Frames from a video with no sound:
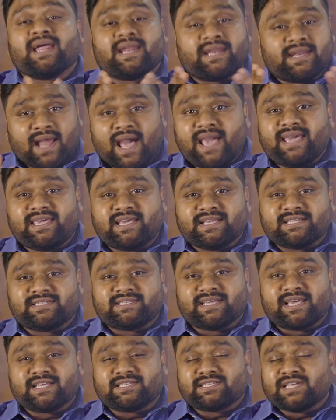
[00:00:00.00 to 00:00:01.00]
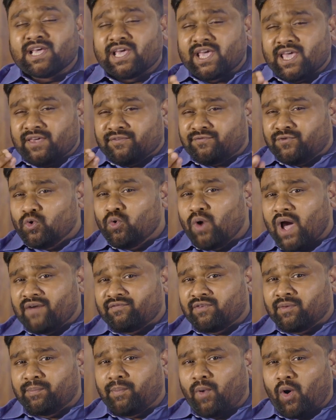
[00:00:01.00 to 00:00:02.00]
Nike says, if you
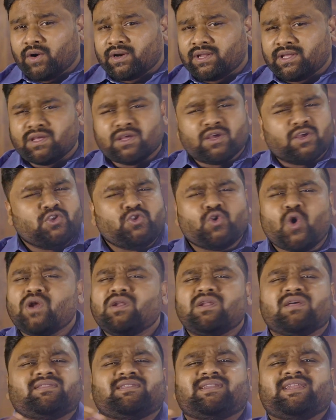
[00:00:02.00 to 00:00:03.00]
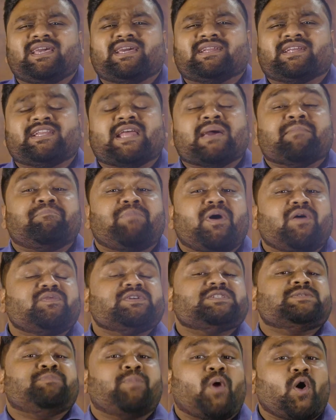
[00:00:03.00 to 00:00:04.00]
have a body, you're an athlete. It
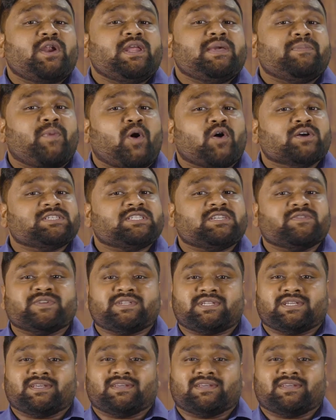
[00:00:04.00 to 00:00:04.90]
empowers body positivity.